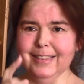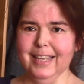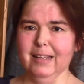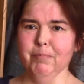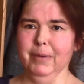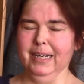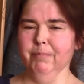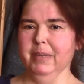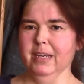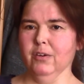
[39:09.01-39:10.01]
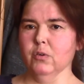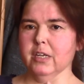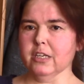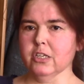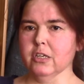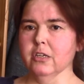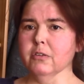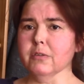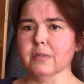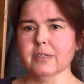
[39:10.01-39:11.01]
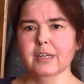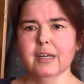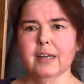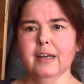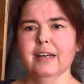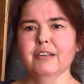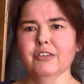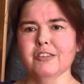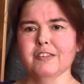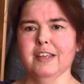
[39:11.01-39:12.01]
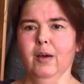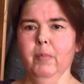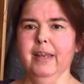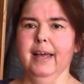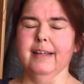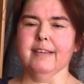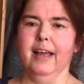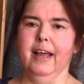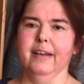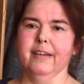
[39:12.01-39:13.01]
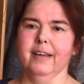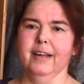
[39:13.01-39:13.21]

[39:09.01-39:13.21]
That might be a good excuse. Just tell me that, and